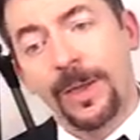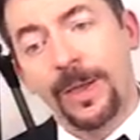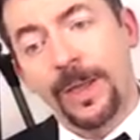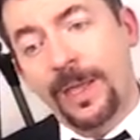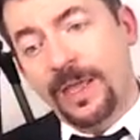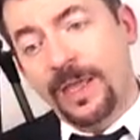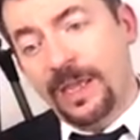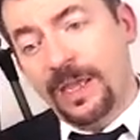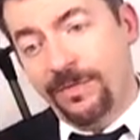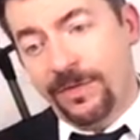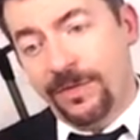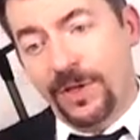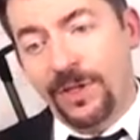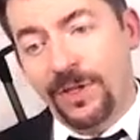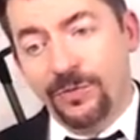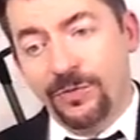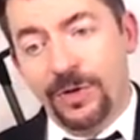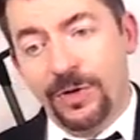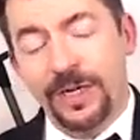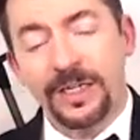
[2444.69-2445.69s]
it falls
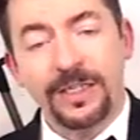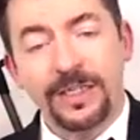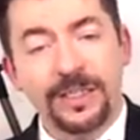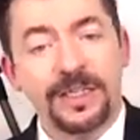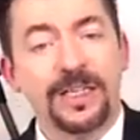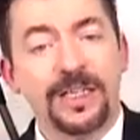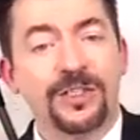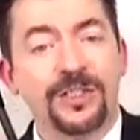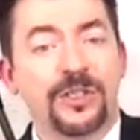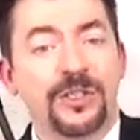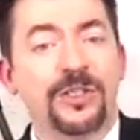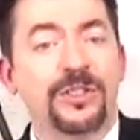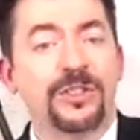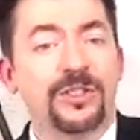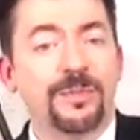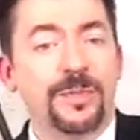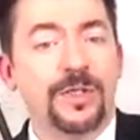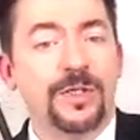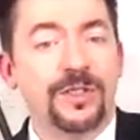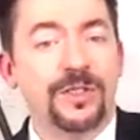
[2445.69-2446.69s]
right into that junk
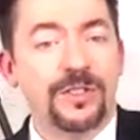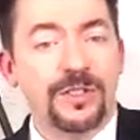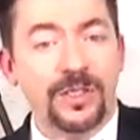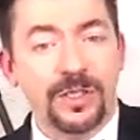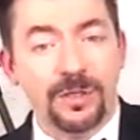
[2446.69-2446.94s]
conspiracy